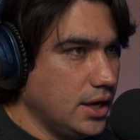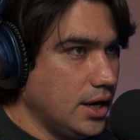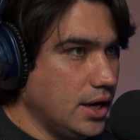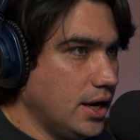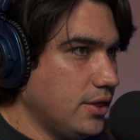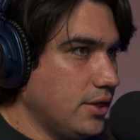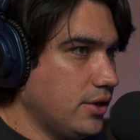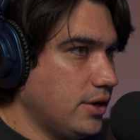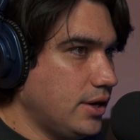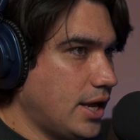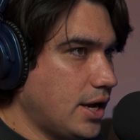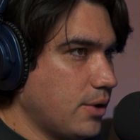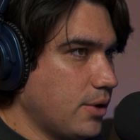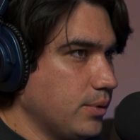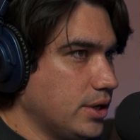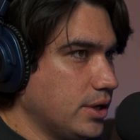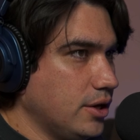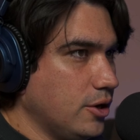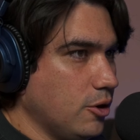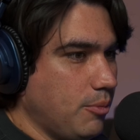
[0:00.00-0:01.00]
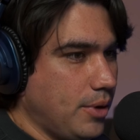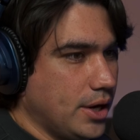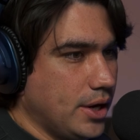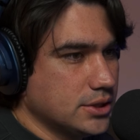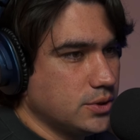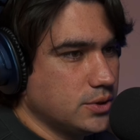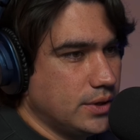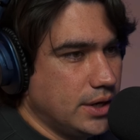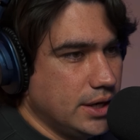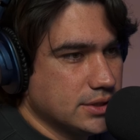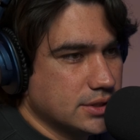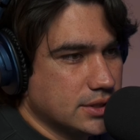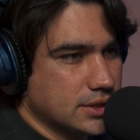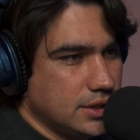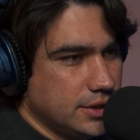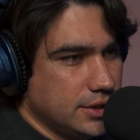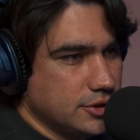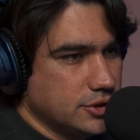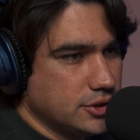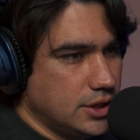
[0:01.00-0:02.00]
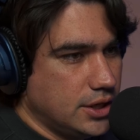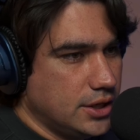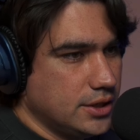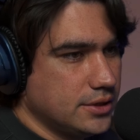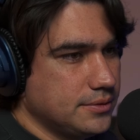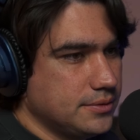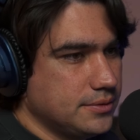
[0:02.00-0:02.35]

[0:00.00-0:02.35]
and then now we can go back to our escalator shot.